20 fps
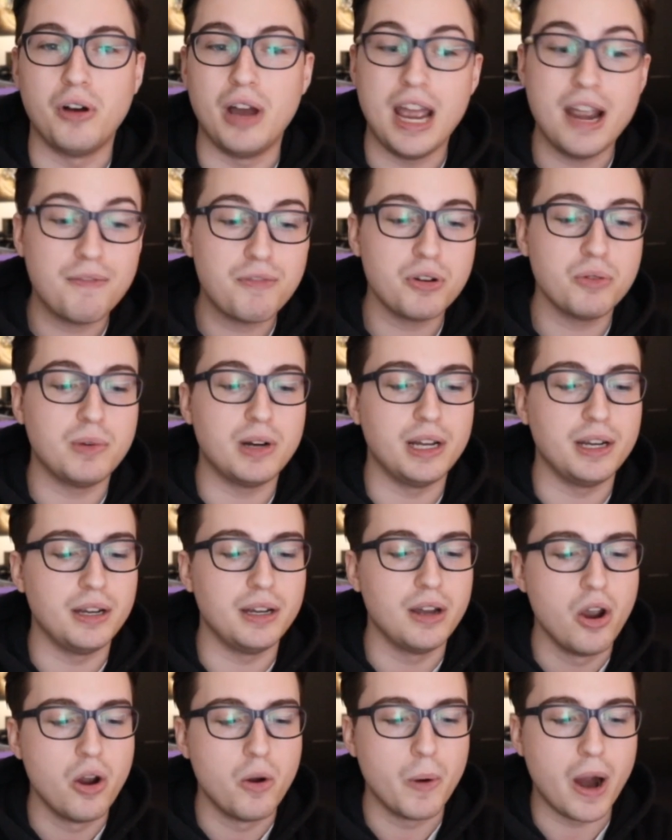for
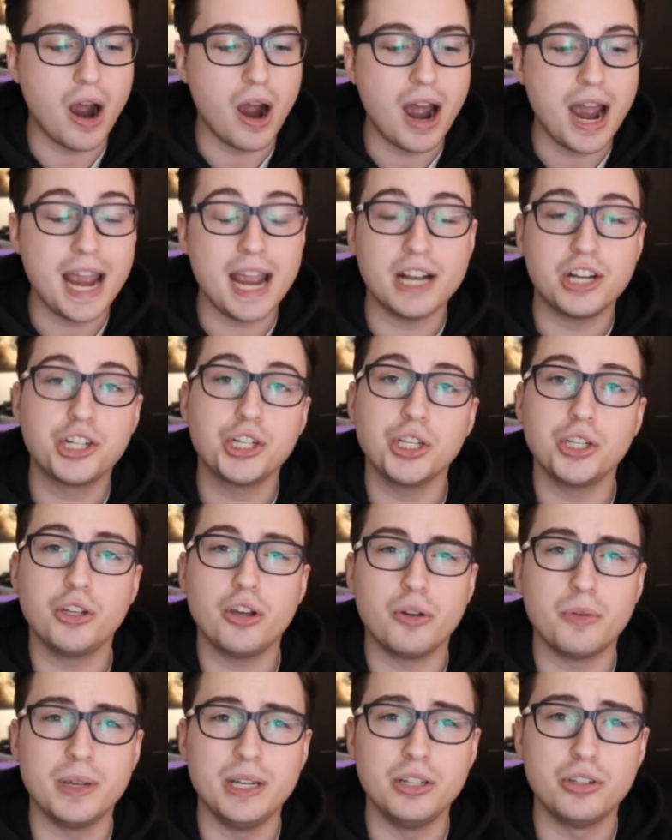everyone where I
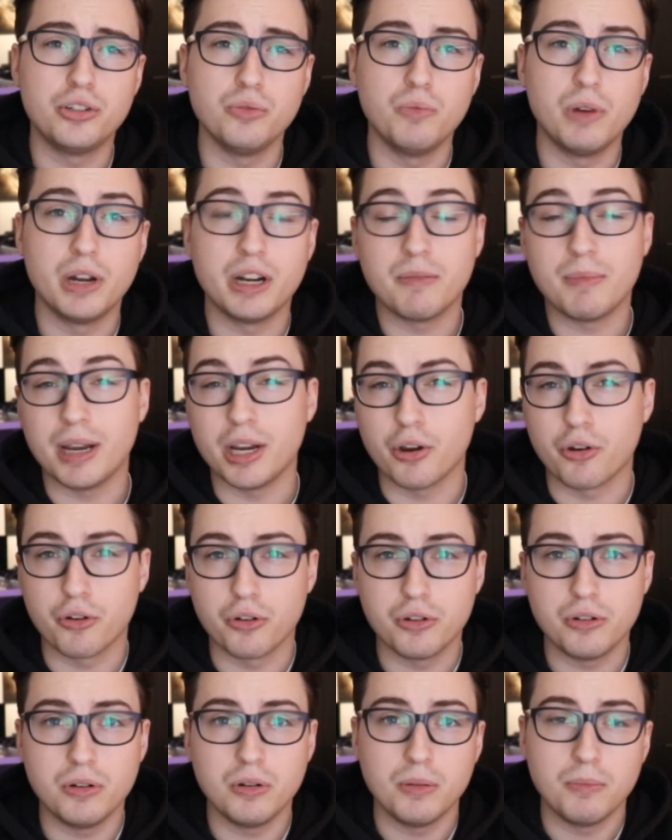actually go into one of my
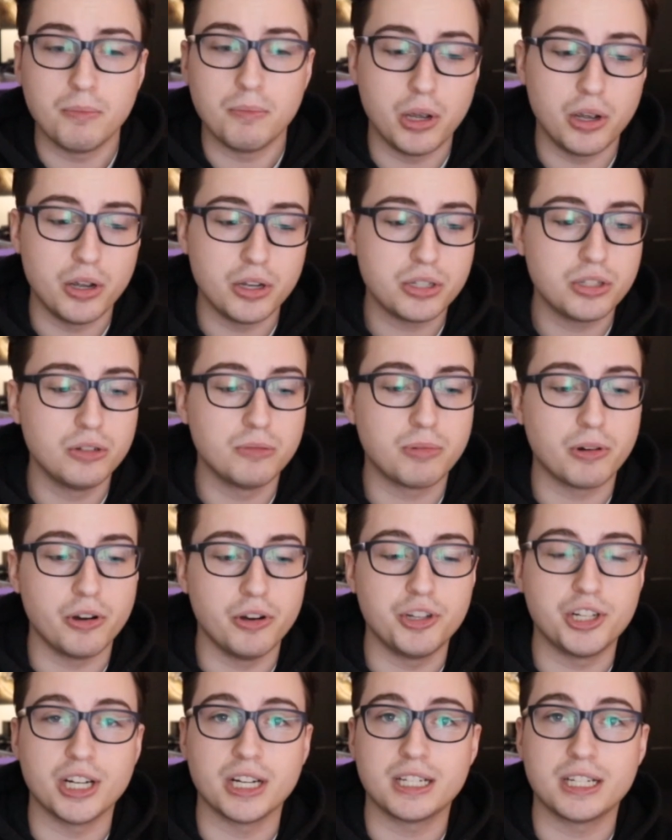own personal
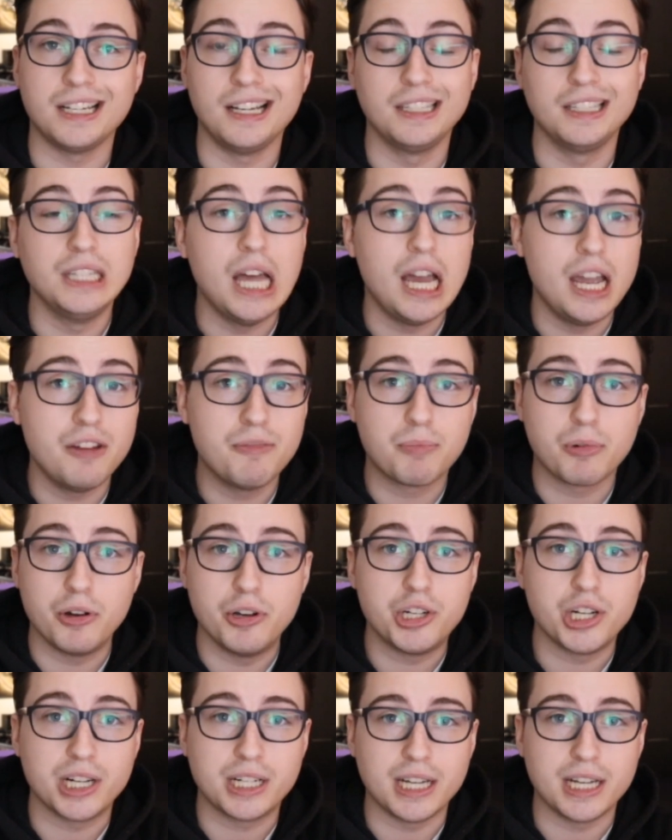projects, a live
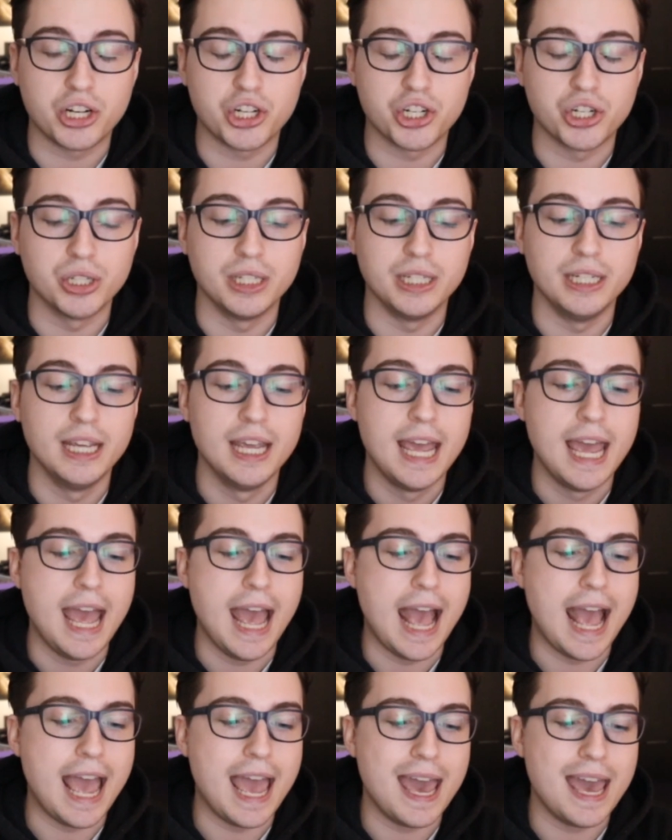project actually,
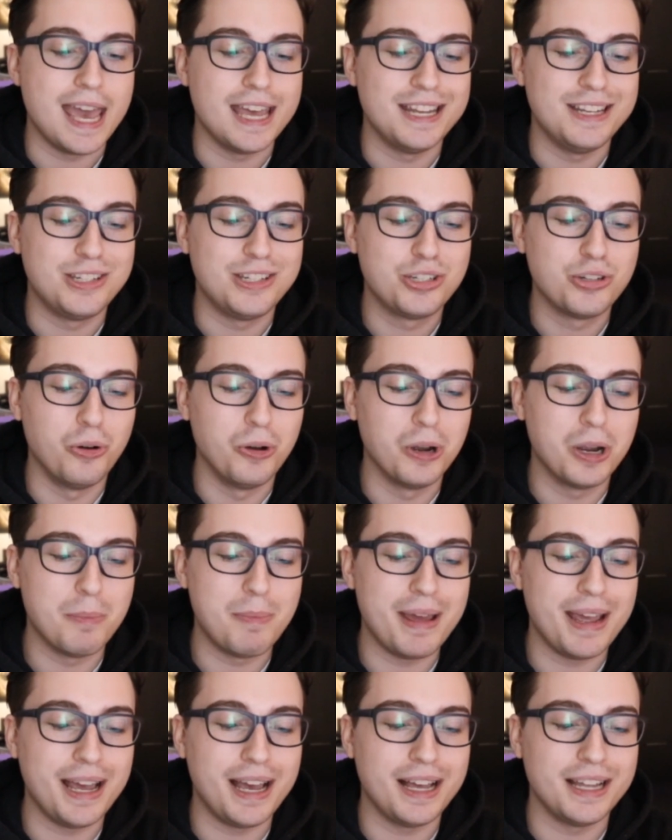and
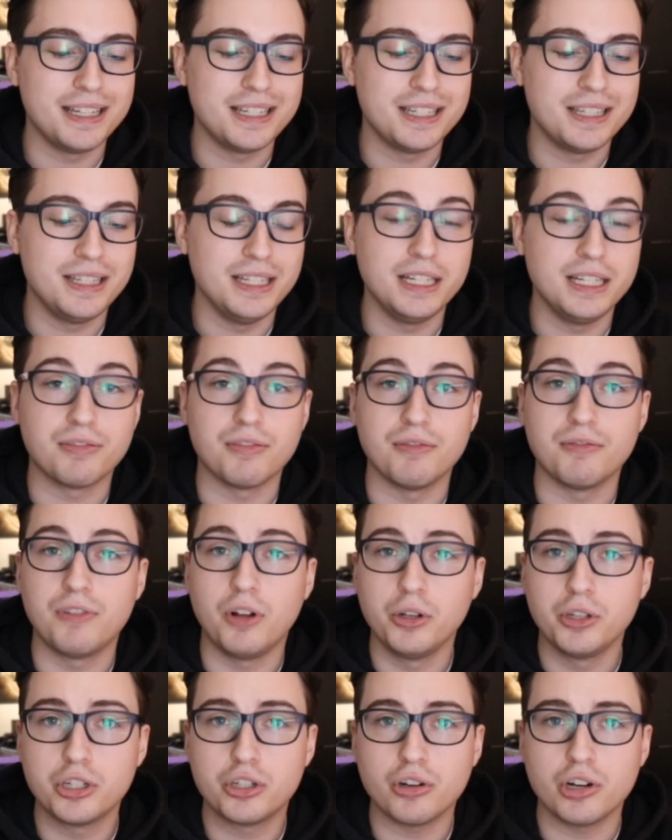talk about the
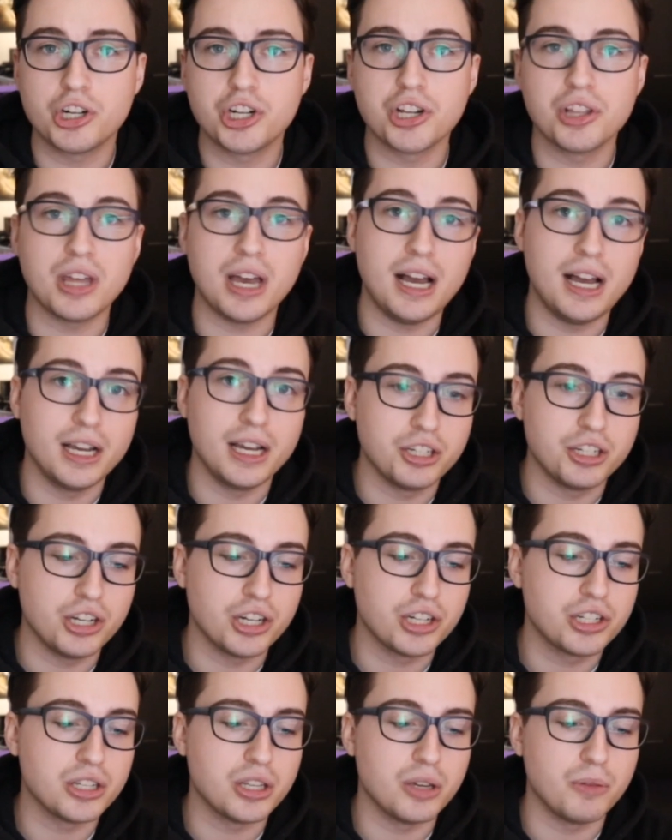different folder structure, the
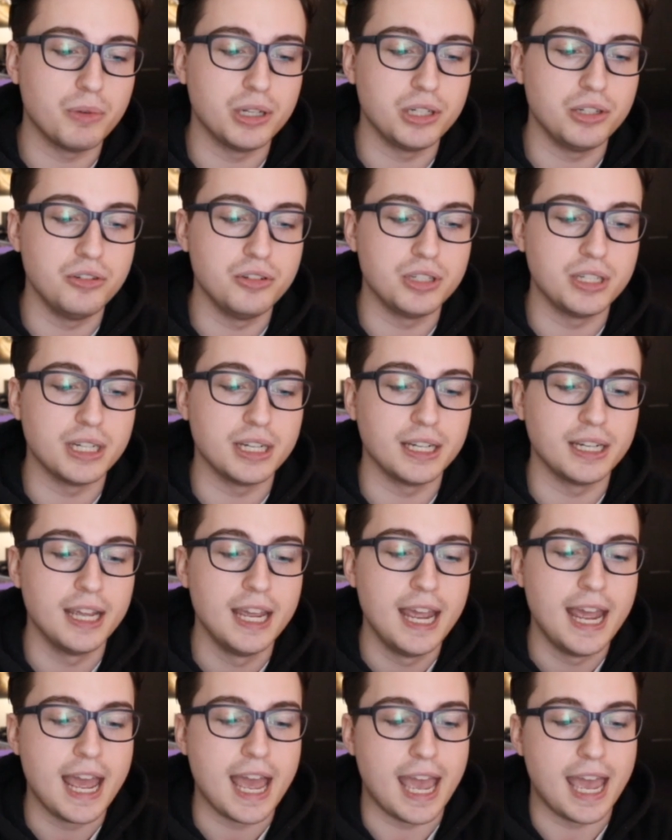architecture that we're
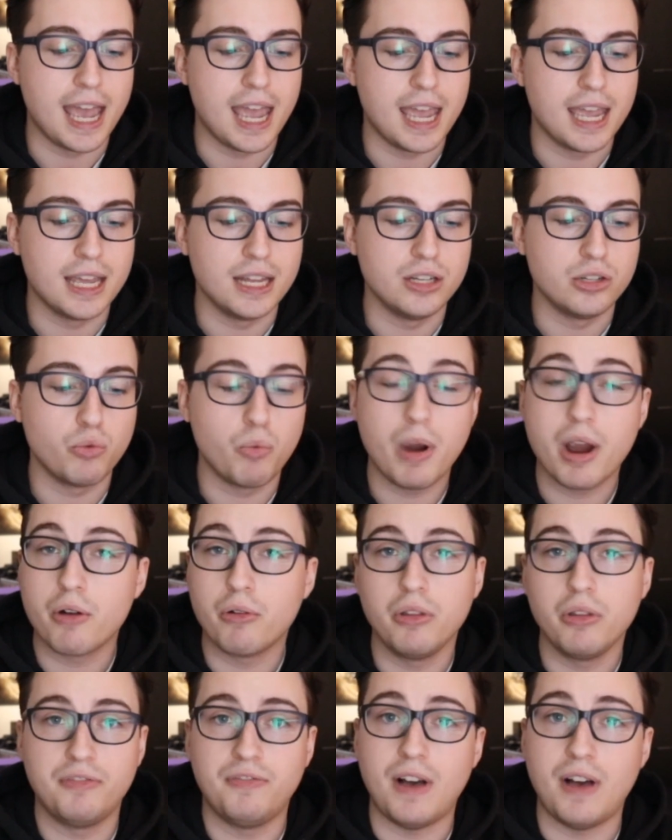using, and
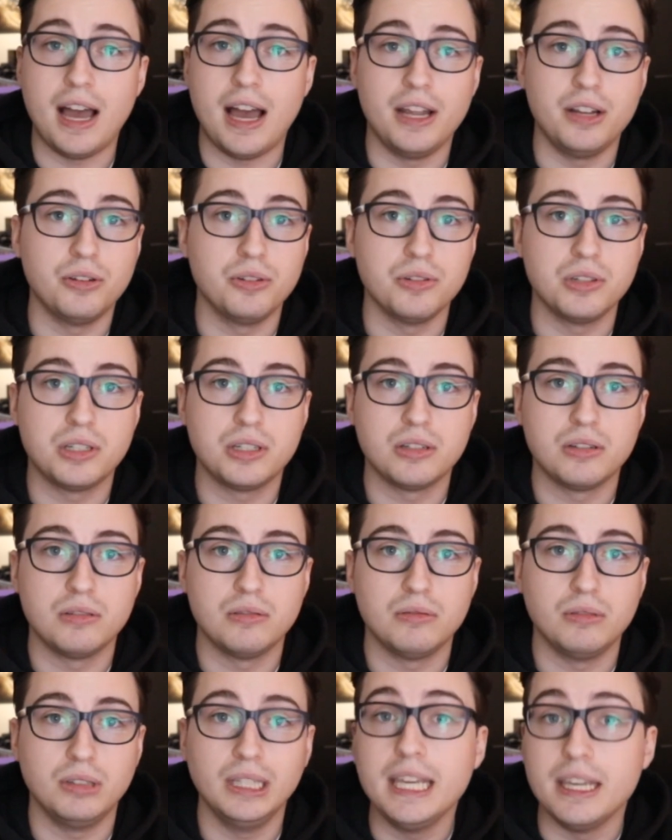where all the
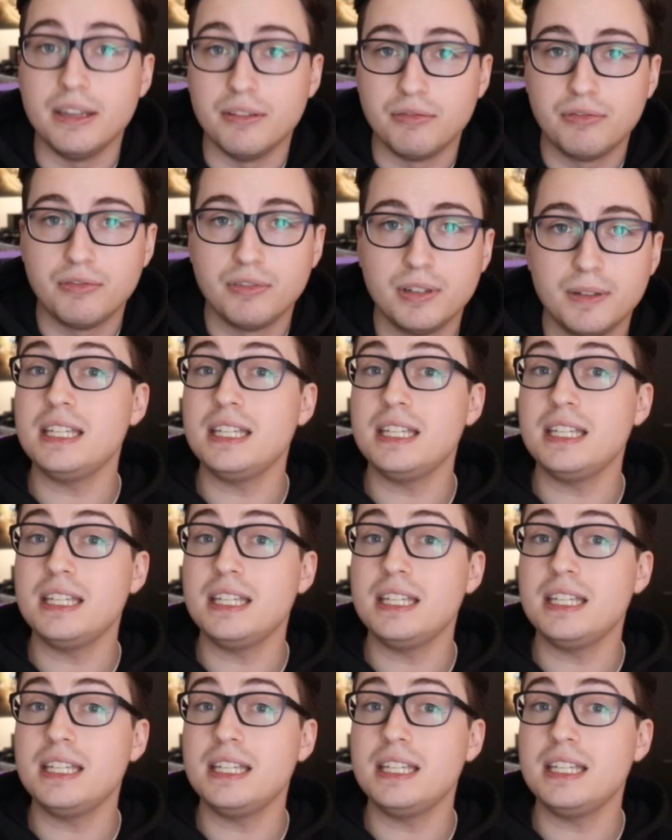files live.